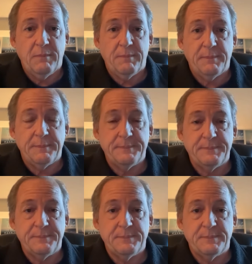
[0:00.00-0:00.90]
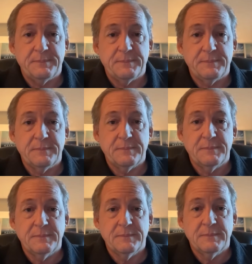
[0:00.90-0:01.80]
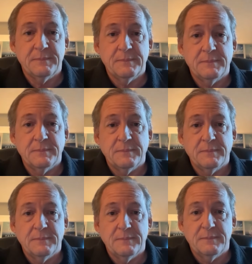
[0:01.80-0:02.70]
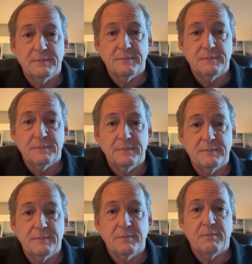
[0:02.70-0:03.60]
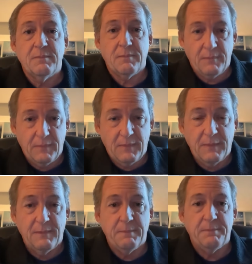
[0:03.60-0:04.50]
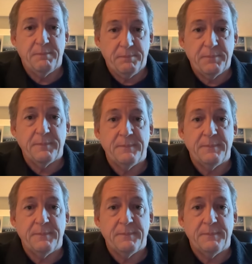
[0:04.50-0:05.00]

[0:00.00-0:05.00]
The person shown says nothing.